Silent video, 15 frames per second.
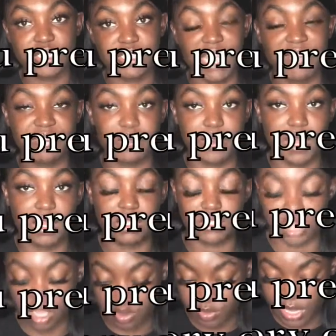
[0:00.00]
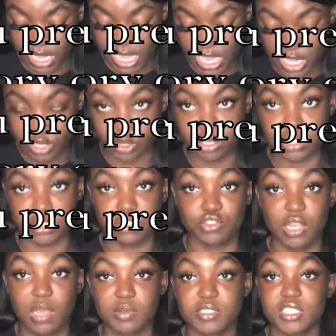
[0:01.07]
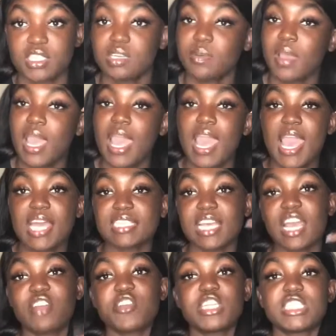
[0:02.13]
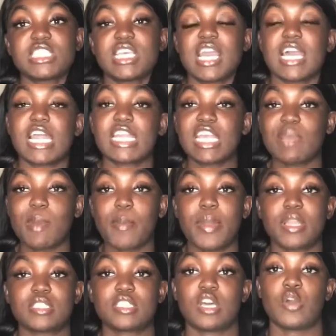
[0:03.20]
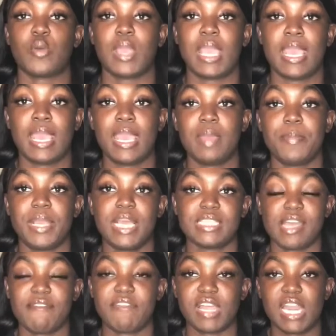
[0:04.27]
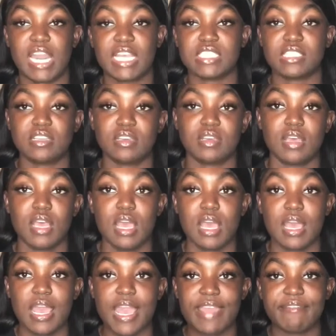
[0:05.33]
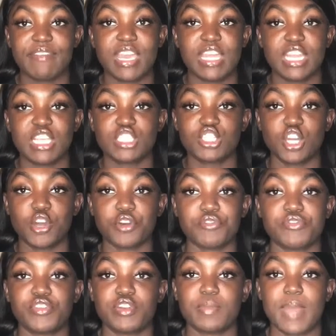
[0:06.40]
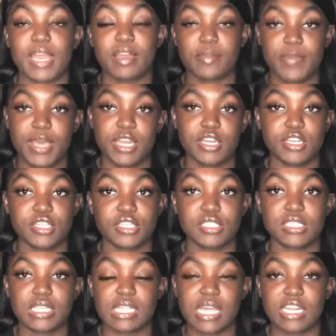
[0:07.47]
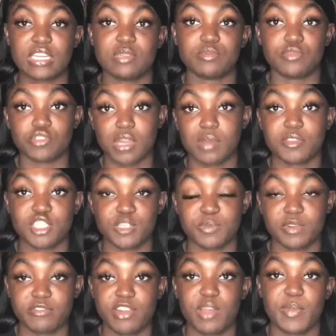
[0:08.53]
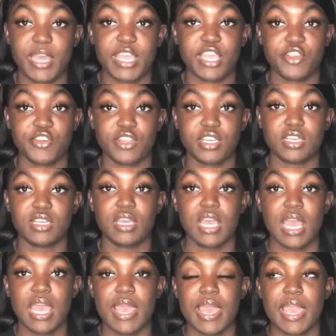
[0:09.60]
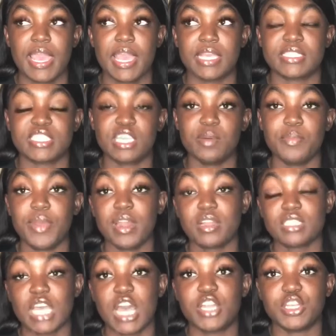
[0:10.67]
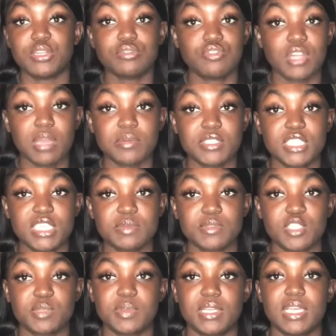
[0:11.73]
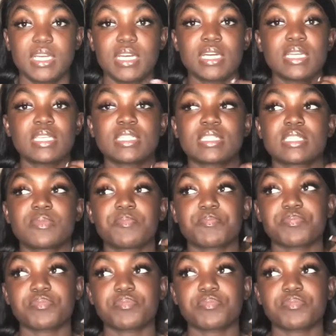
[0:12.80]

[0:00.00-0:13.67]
to have your products on hand or to drop ship? As I already said, I like to keep my products on hand because I feel like that is a advantage over my competitors. A lot of them drop ship around my area, and some products I do drop ship just because